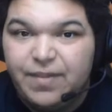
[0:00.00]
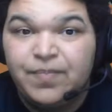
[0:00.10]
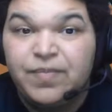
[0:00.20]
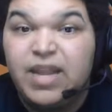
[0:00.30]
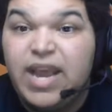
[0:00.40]
All right.
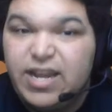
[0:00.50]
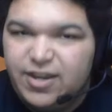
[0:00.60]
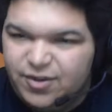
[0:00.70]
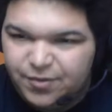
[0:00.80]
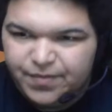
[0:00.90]

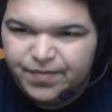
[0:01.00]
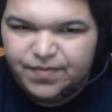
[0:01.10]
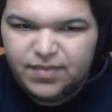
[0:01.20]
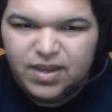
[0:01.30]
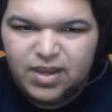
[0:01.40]
Anywho,
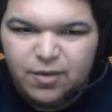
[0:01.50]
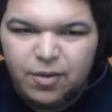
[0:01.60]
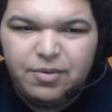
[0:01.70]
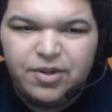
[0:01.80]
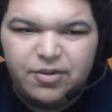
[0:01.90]
uh,
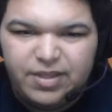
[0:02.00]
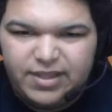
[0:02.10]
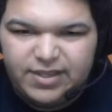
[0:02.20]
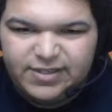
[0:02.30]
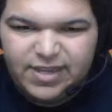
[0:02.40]
while we're
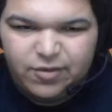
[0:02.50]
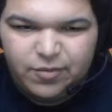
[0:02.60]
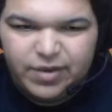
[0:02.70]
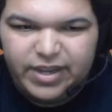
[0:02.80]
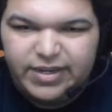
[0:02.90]
doing this, I don't
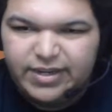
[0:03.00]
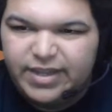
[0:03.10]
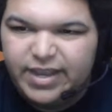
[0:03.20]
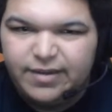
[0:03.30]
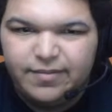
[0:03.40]
know why I
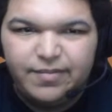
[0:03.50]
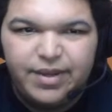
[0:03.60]
did that,